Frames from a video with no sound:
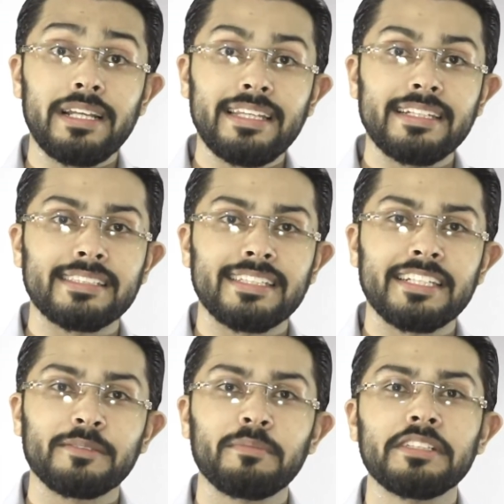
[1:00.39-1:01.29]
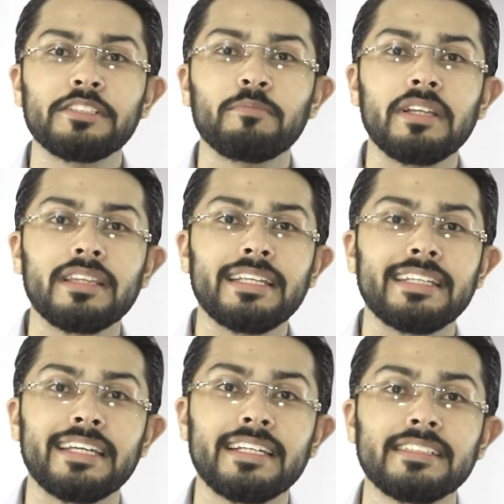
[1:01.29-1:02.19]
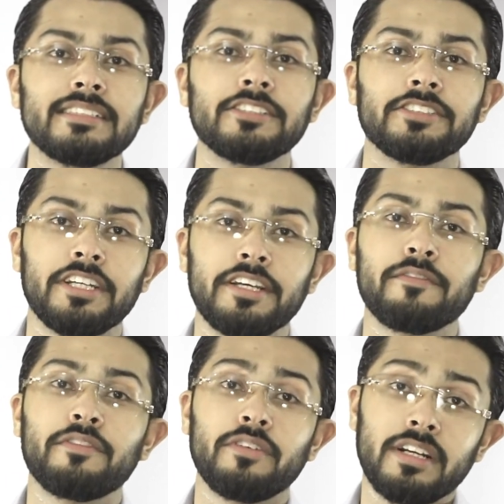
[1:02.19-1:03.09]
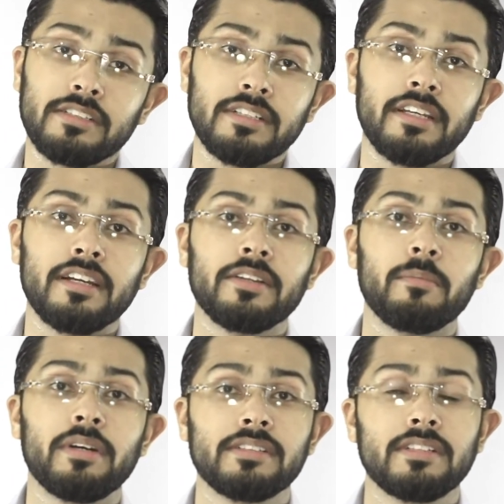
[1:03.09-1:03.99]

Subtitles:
weekly assessments, monthly tests, to check if you're actually getting